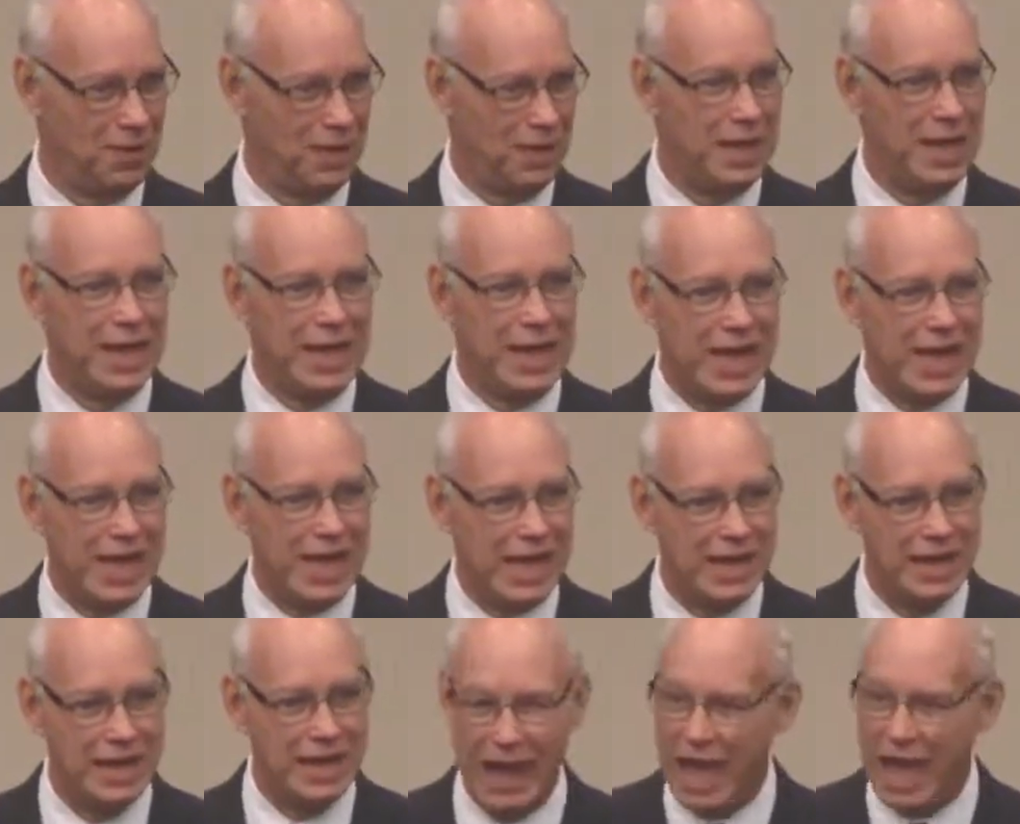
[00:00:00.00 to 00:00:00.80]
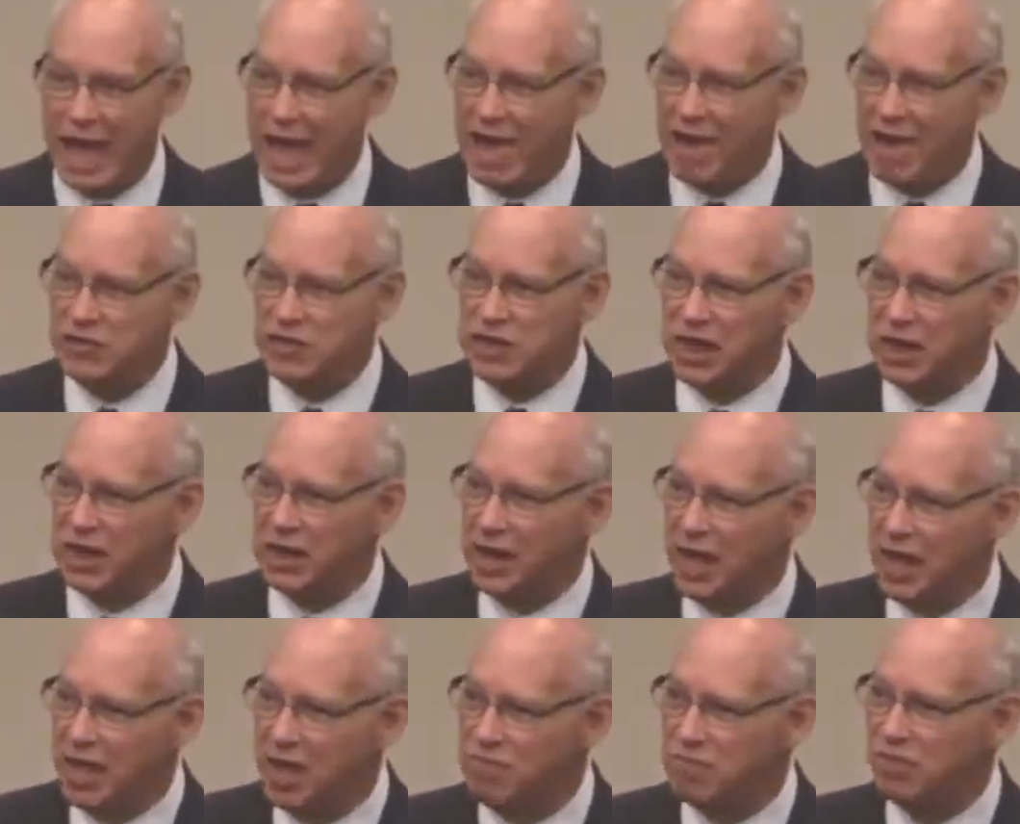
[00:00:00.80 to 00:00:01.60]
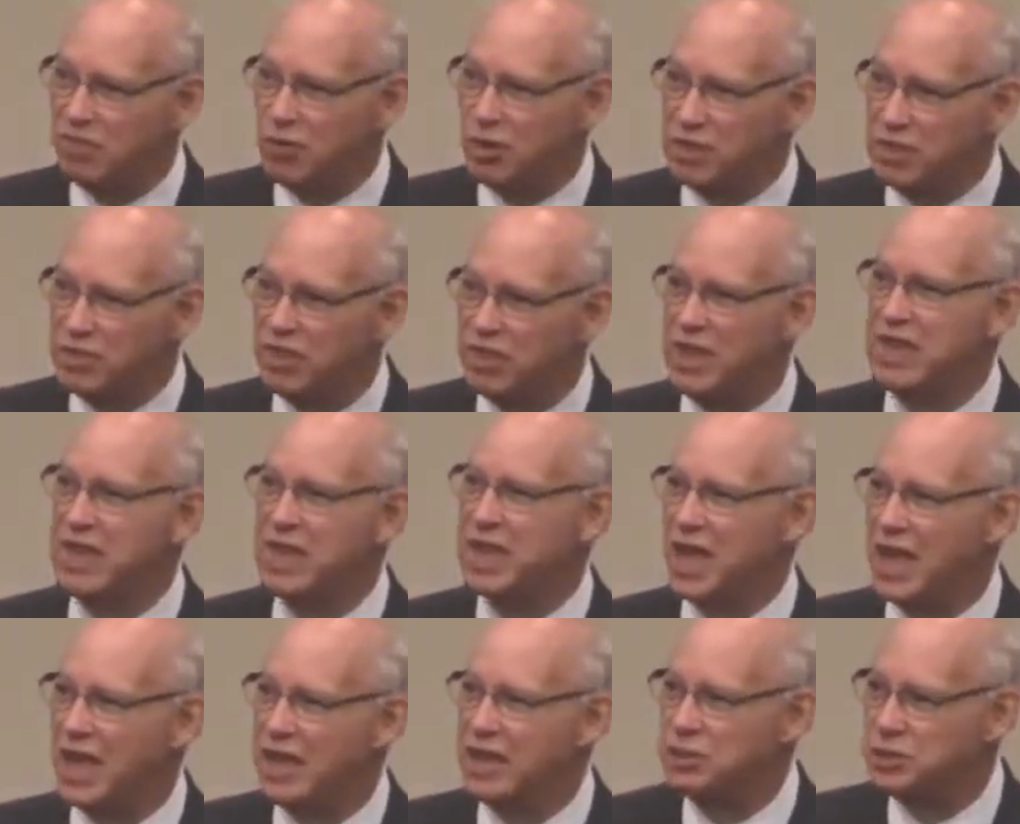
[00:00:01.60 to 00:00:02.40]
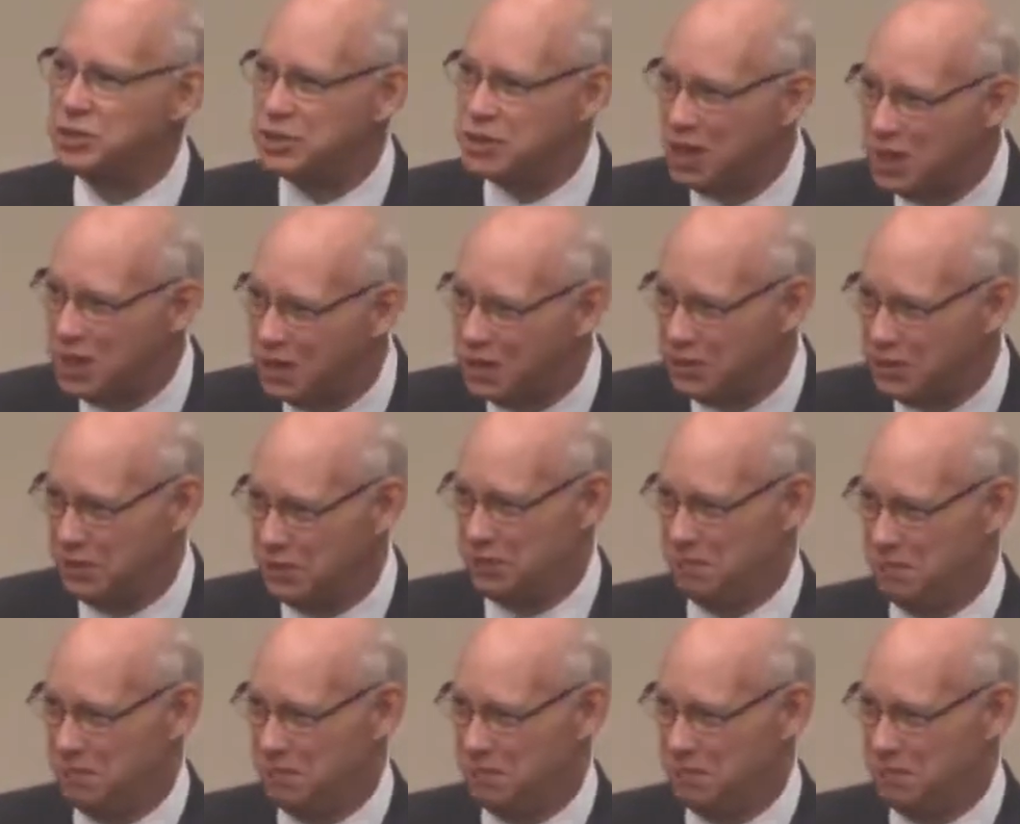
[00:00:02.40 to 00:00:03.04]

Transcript: He laughed at everything I said.